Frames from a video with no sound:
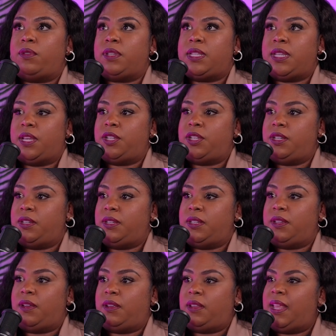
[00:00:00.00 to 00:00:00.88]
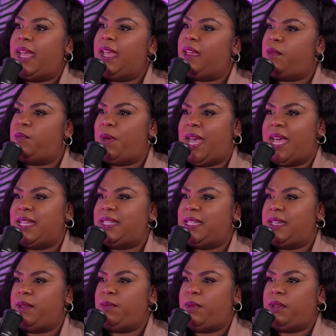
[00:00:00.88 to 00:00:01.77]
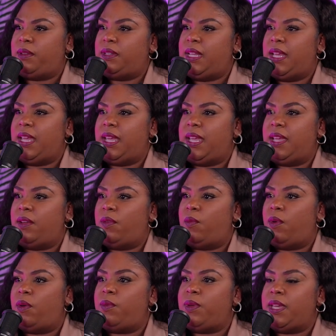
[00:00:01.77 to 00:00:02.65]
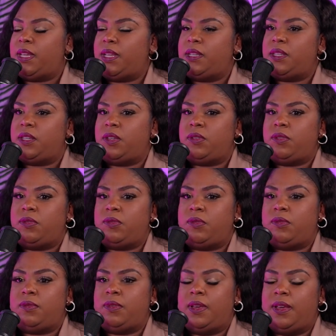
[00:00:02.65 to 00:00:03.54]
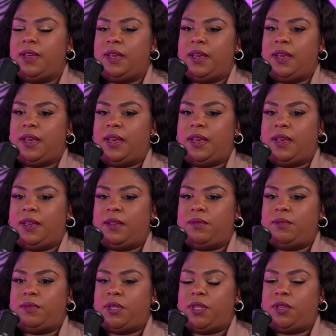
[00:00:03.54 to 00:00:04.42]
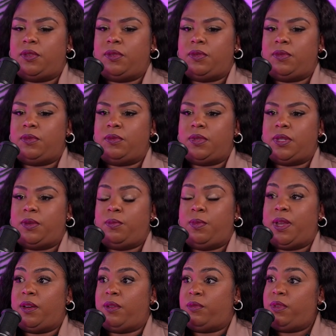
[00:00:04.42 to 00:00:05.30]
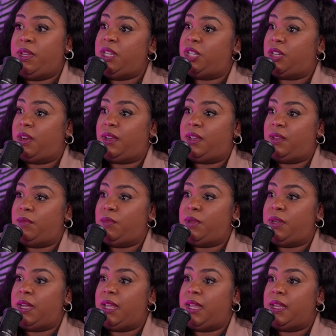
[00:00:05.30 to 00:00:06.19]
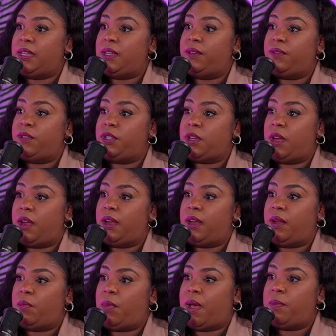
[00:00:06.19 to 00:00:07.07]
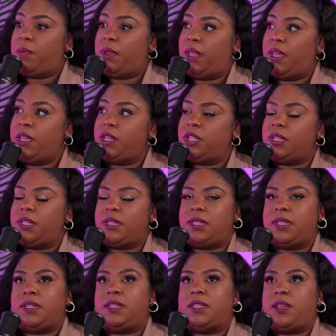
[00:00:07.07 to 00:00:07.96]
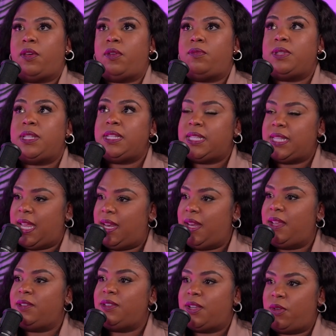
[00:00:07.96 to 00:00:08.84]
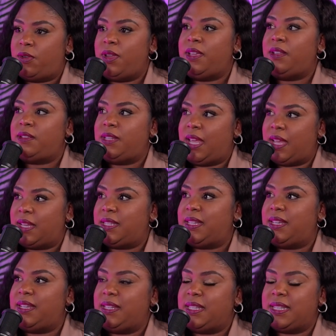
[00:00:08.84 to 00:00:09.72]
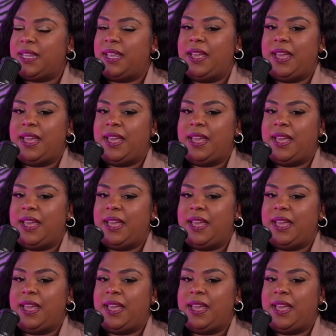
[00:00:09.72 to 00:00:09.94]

sessions on like capacity building and what we can do to better reach our community and different targeted populations. And so it was in San Antonio, Texas,